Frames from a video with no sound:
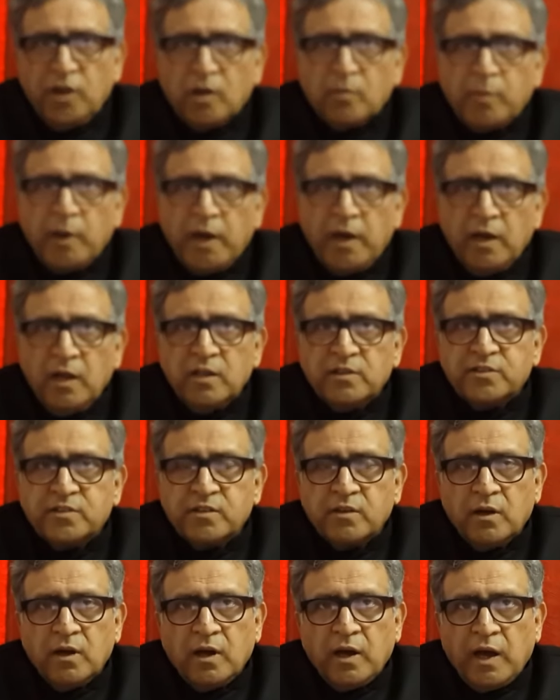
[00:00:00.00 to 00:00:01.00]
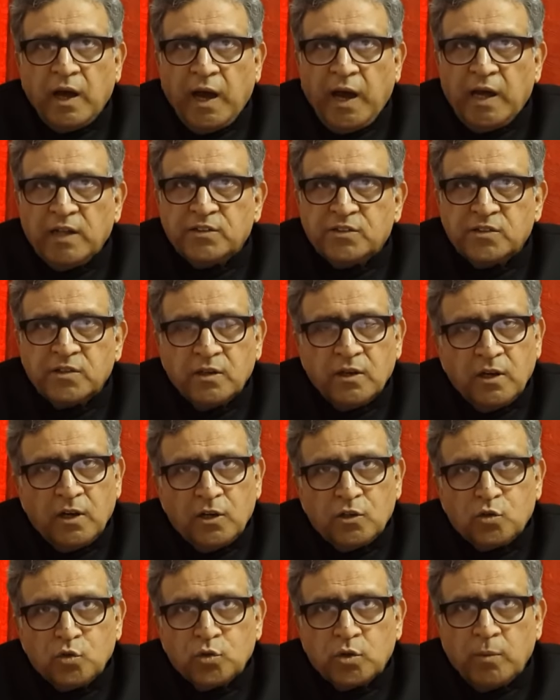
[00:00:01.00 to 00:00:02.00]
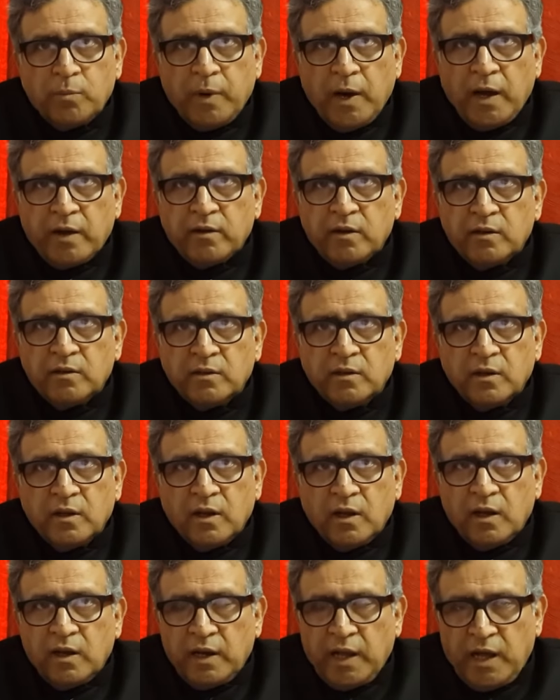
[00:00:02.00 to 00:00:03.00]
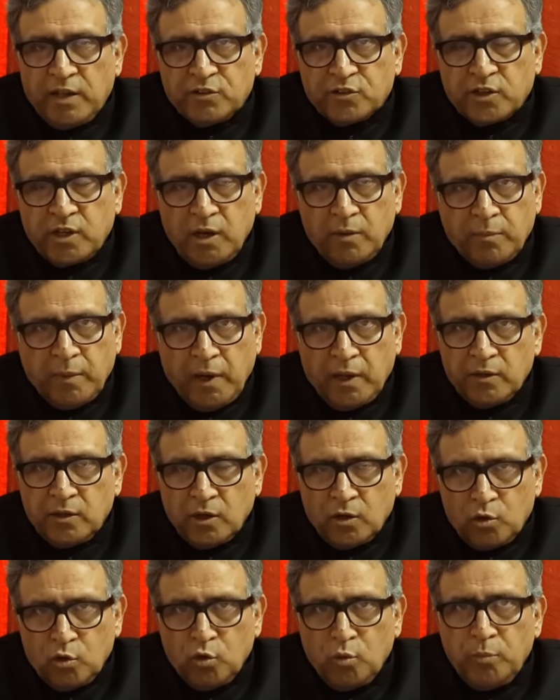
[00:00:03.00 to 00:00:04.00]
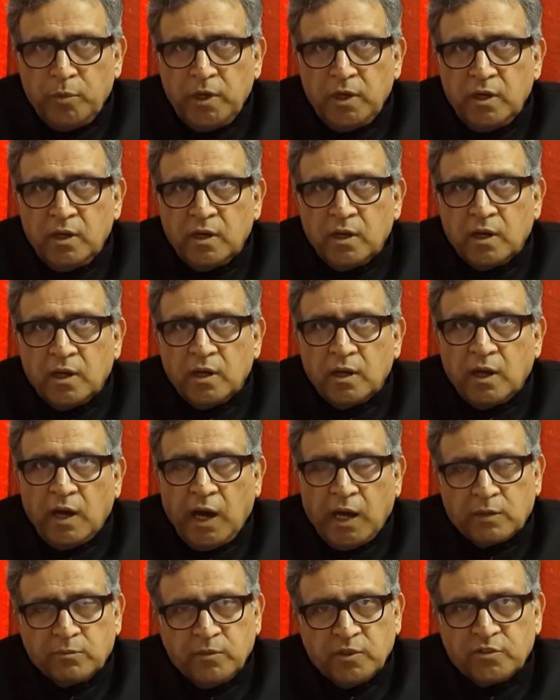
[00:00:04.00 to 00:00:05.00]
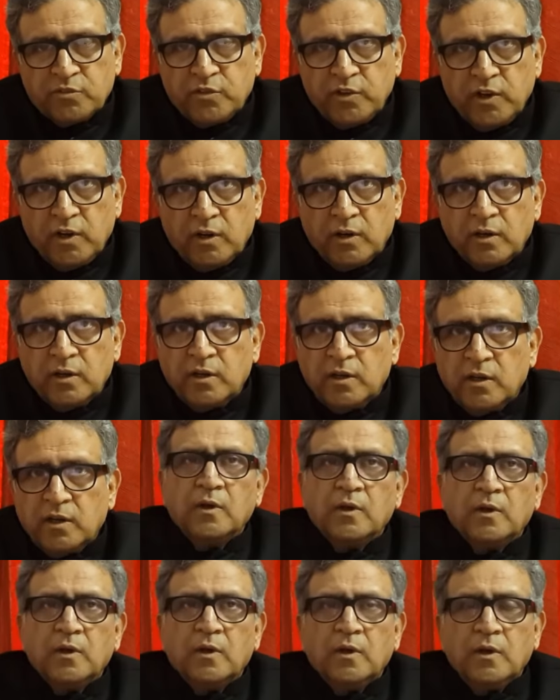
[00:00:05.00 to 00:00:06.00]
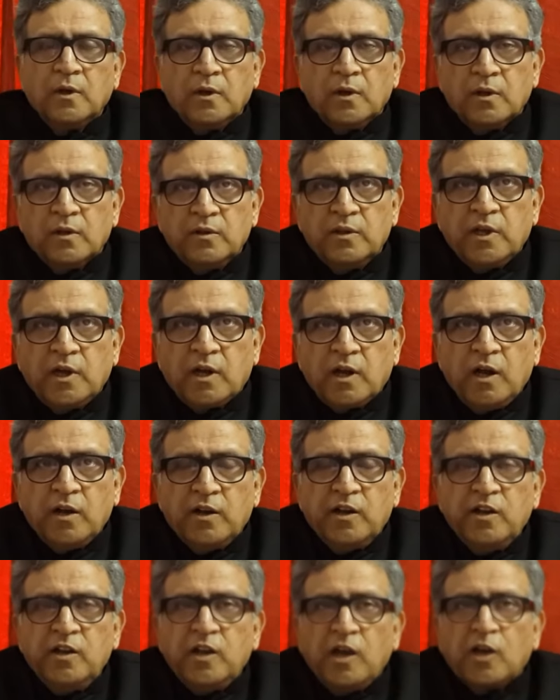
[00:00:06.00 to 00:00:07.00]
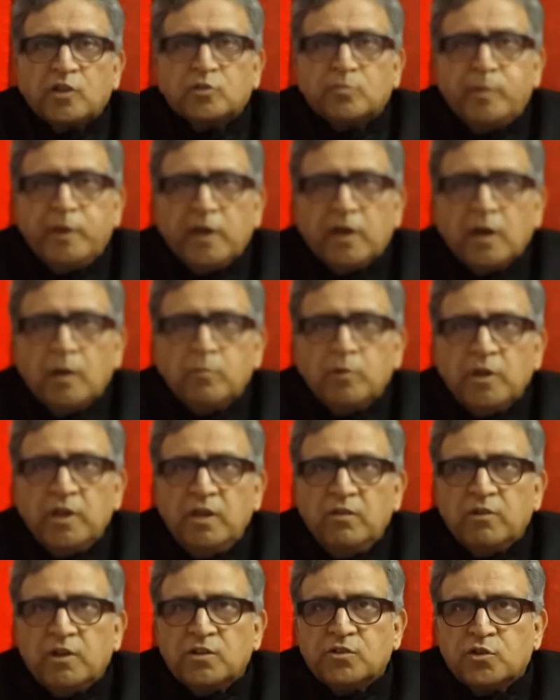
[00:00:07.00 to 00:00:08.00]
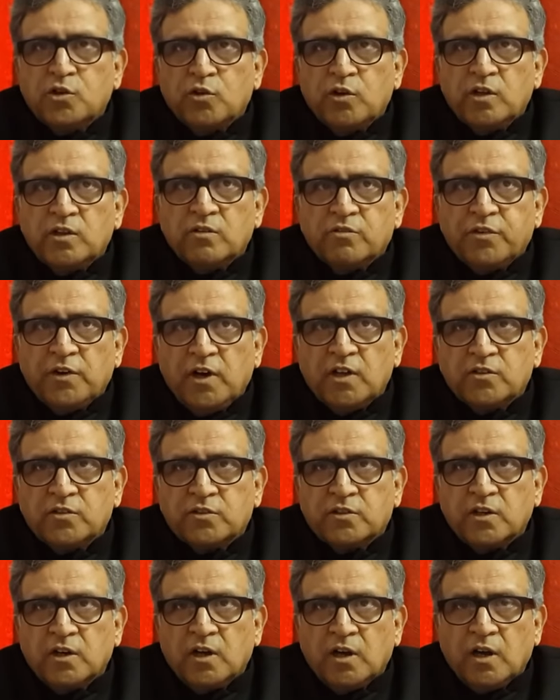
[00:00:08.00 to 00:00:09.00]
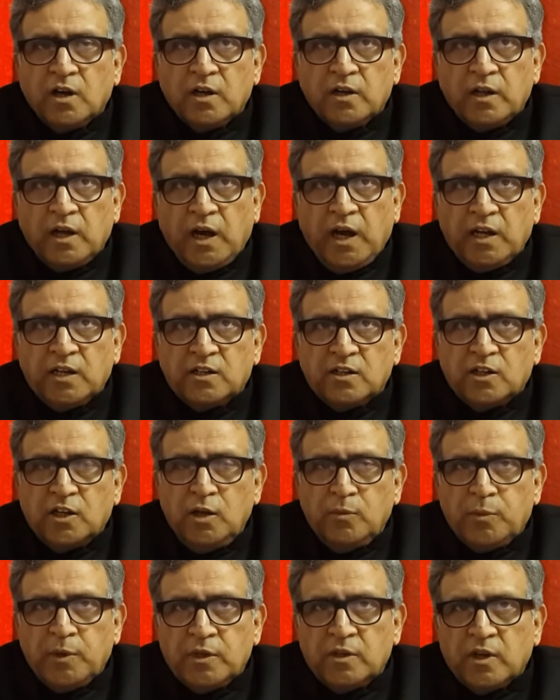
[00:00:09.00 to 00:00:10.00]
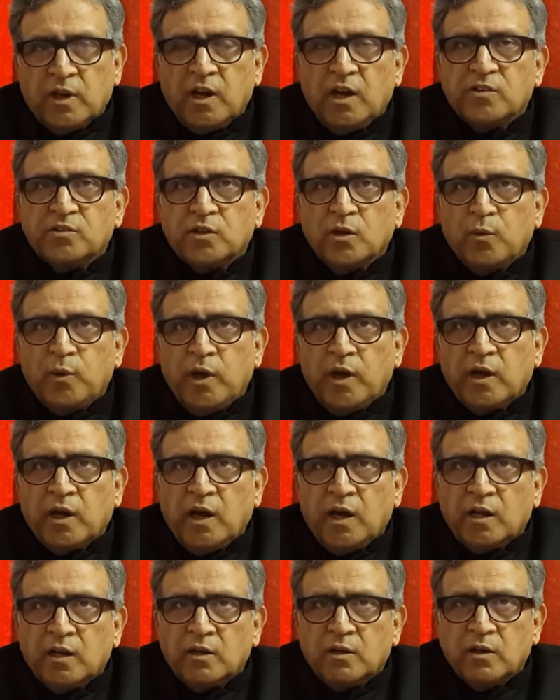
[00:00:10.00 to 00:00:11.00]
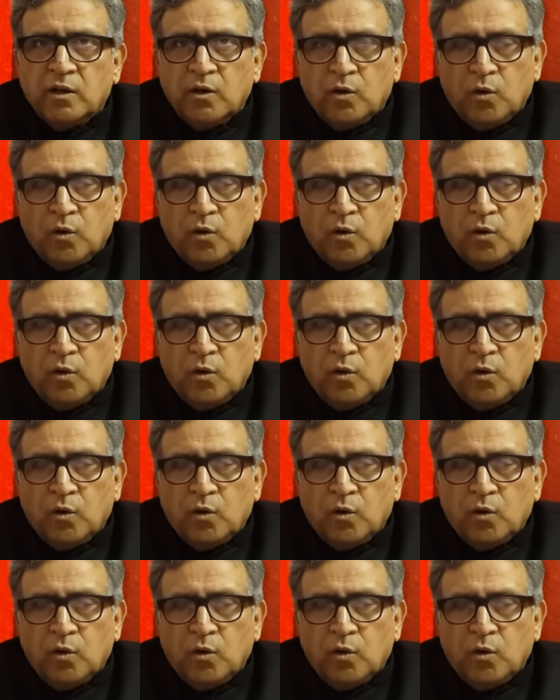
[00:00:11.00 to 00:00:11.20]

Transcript: nearby hills adds to the barren landscape and the gloomy atmosphere. There are inexplicable events during the first night, keeping the guests awake, and